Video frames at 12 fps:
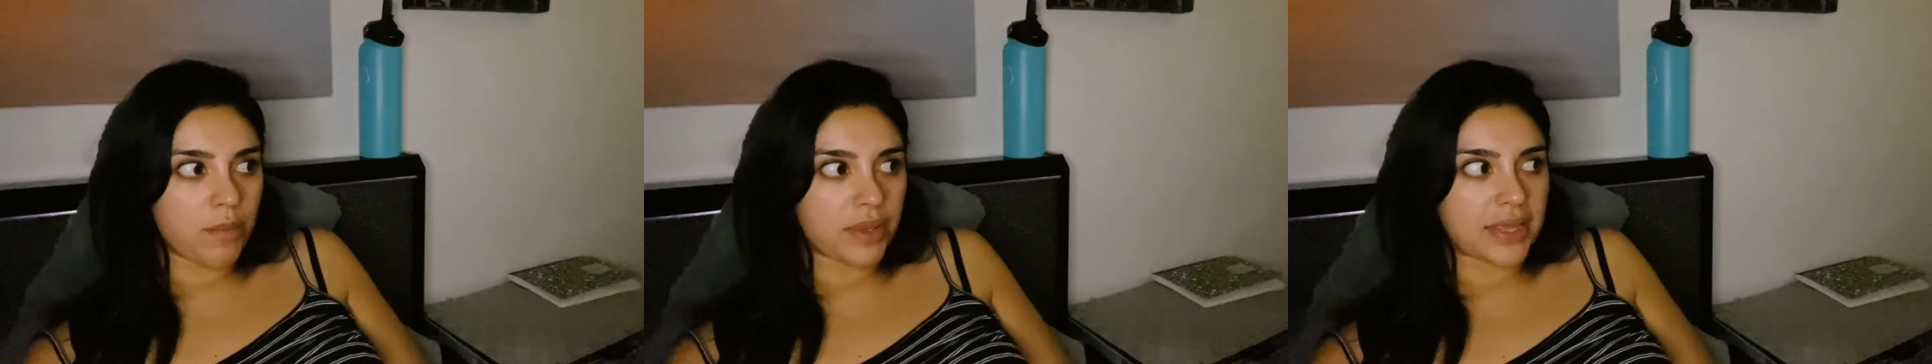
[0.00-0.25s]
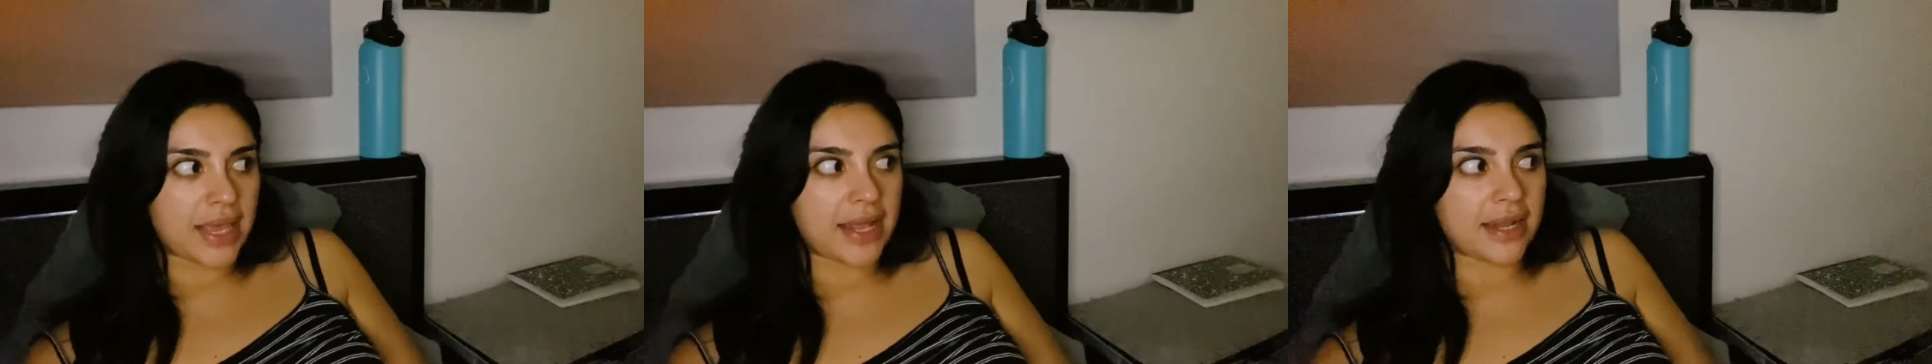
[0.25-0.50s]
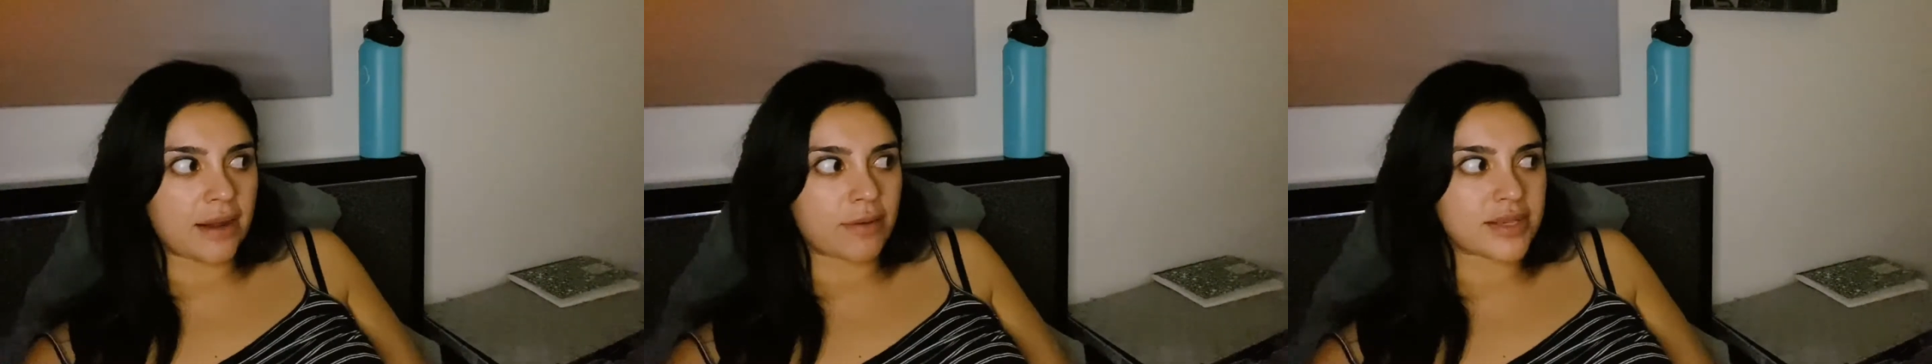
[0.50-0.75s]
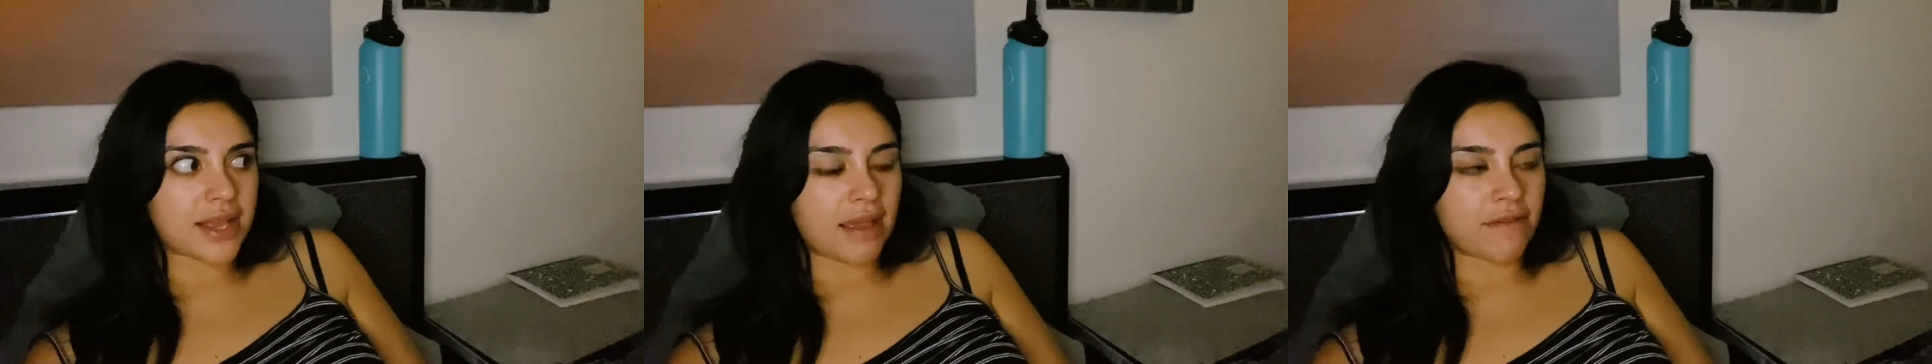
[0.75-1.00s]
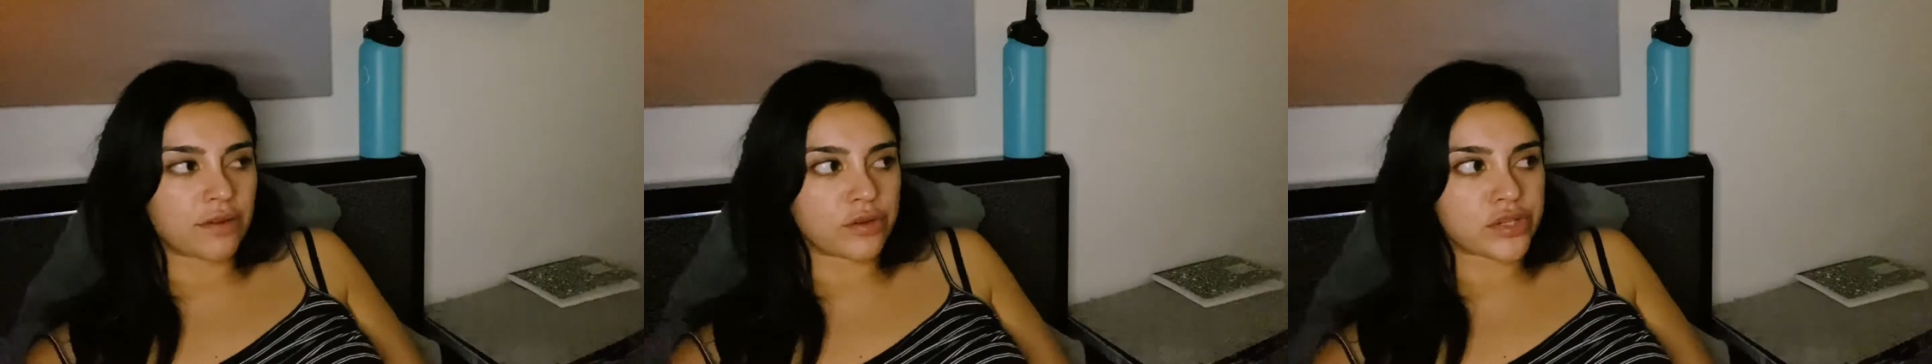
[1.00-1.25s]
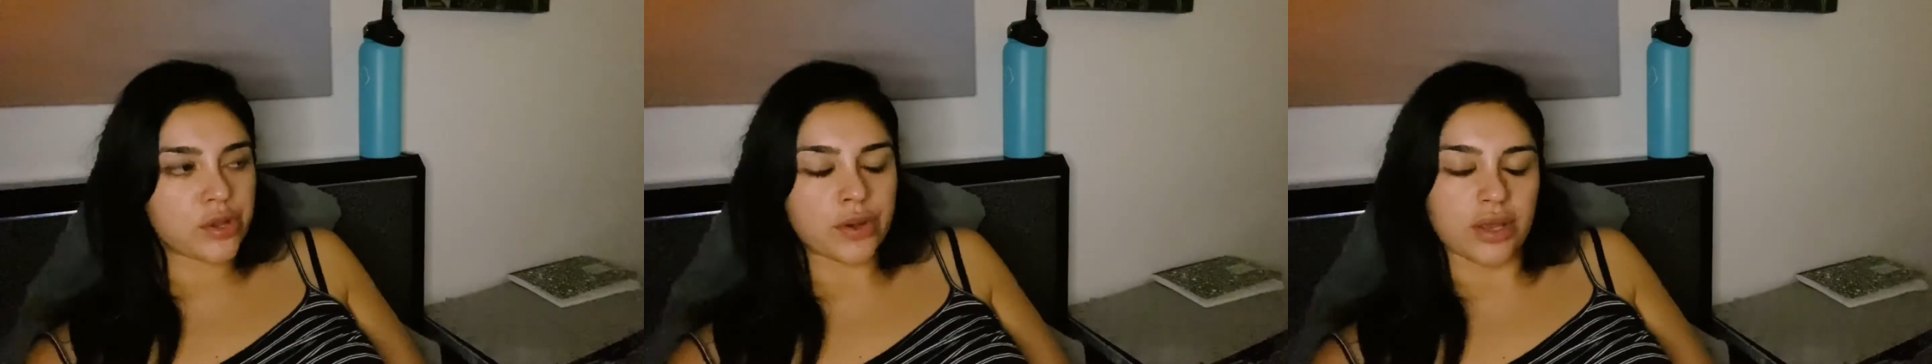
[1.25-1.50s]
But then I was like, I feel
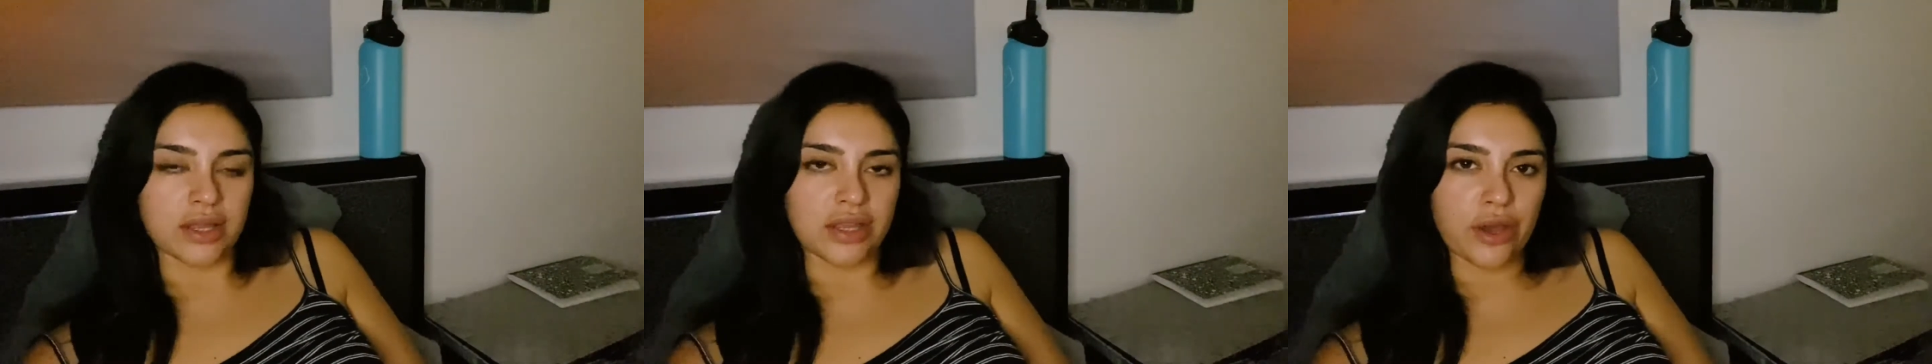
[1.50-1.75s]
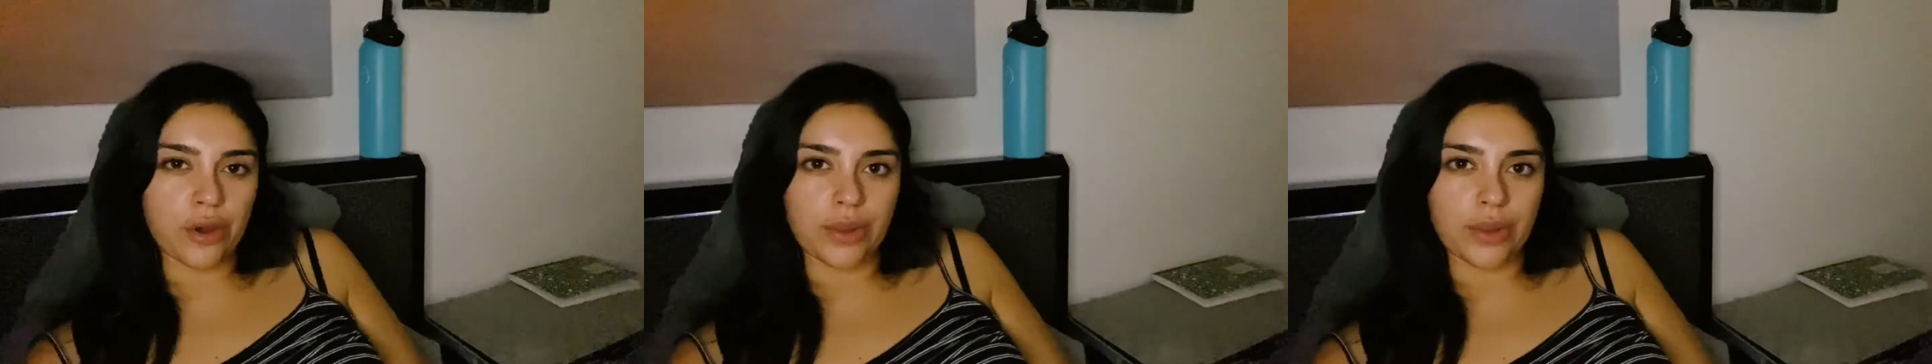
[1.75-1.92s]
so good though.